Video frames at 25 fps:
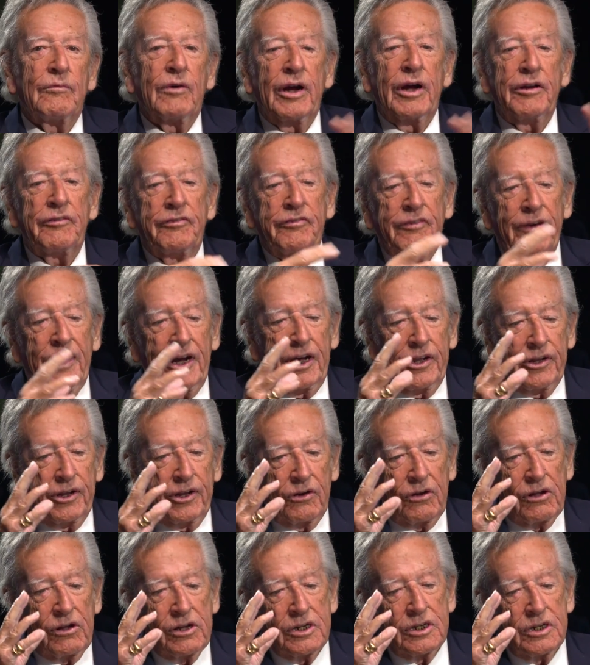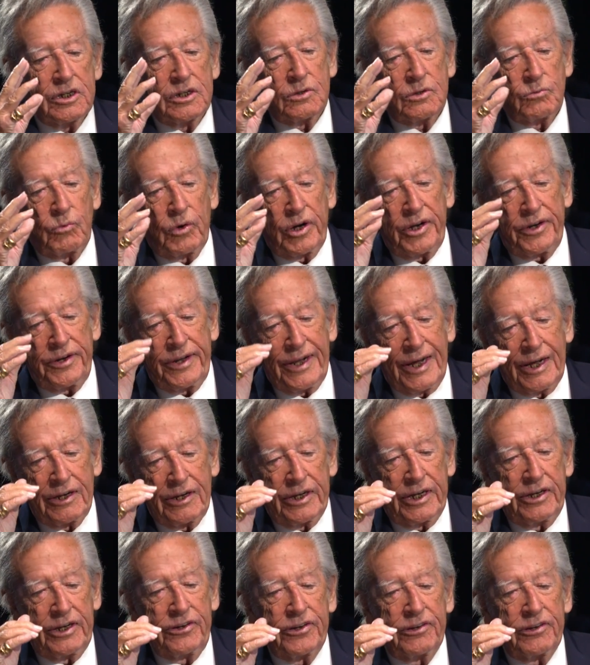my father went
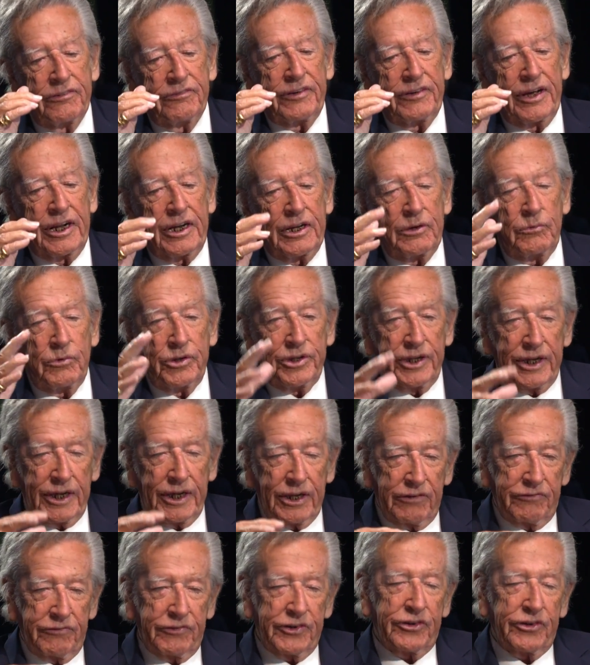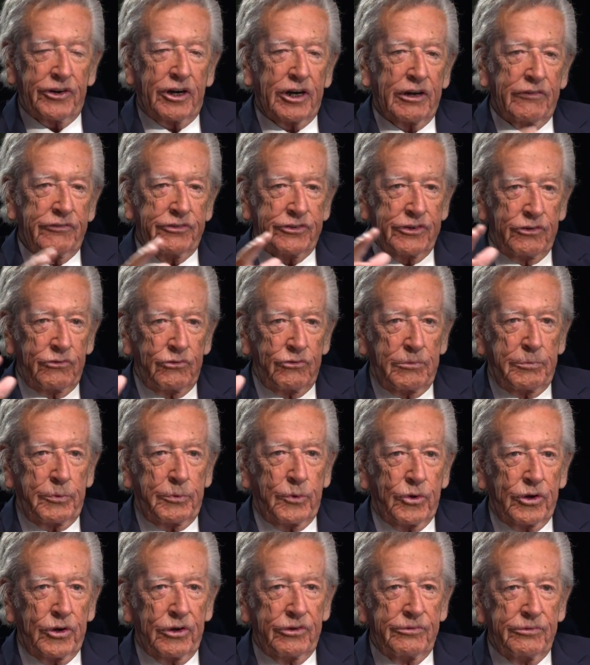down into the valley with the other photographers and
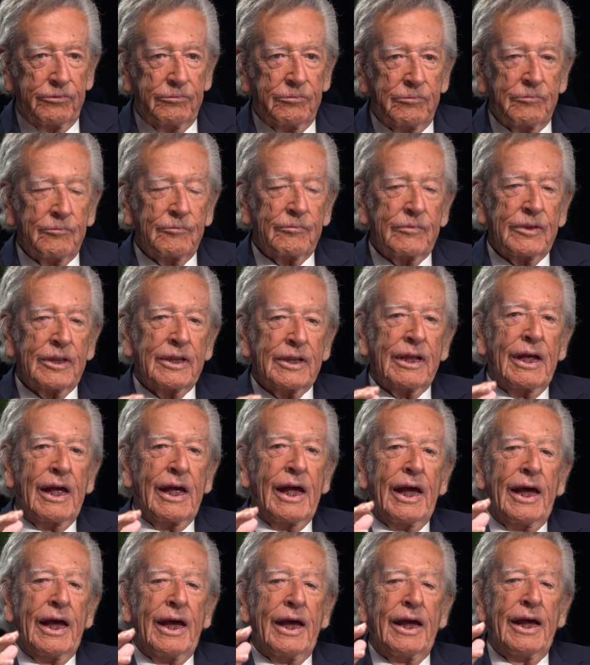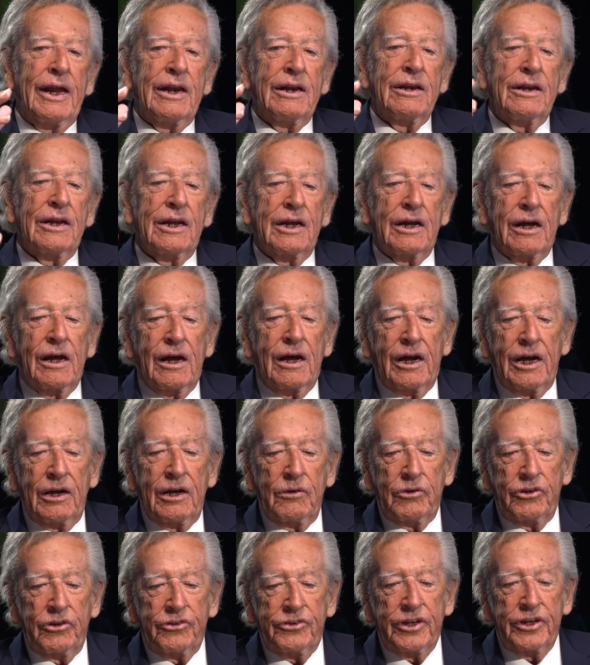reporters, and
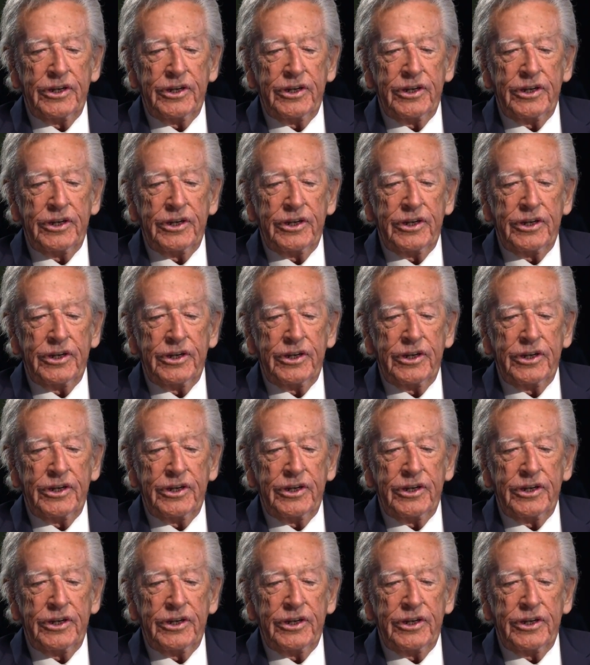I was